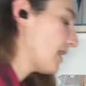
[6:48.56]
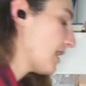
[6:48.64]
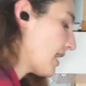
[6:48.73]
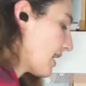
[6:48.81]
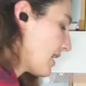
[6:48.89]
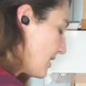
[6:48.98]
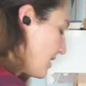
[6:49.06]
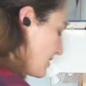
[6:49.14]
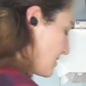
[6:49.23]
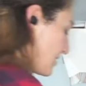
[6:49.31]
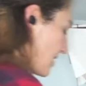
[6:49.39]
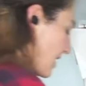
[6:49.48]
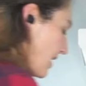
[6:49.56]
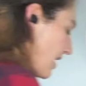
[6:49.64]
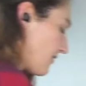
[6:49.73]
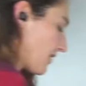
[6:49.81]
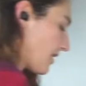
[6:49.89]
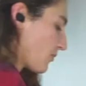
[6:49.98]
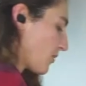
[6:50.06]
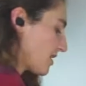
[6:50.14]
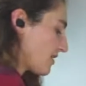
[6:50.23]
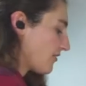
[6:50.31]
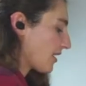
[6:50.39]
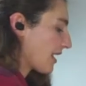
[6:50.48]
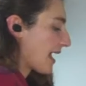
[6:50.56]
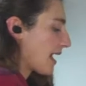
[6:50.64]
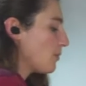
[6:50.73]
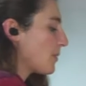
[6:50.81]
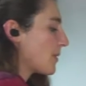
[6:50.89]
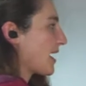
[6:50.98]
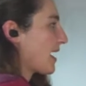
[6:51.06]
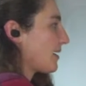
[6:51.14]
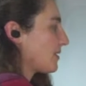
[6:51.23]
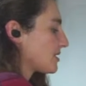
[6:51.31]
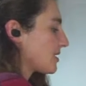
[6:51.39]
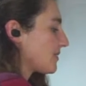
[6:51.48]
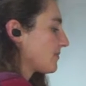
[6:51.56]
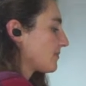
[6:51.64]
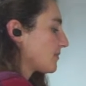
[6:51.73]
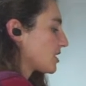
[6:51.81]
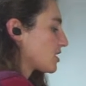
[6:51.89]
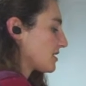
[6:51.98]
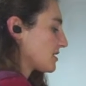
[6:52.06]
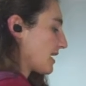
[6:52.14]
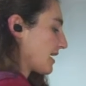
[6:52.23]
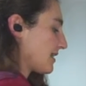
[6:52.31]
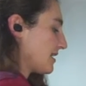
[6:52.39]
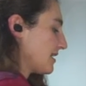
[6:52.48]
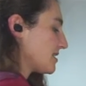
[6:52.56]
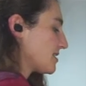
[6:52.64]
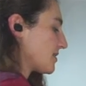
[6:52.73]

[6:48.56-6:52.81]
and then as I said, I've got wonderful kelp powder, which looks like this,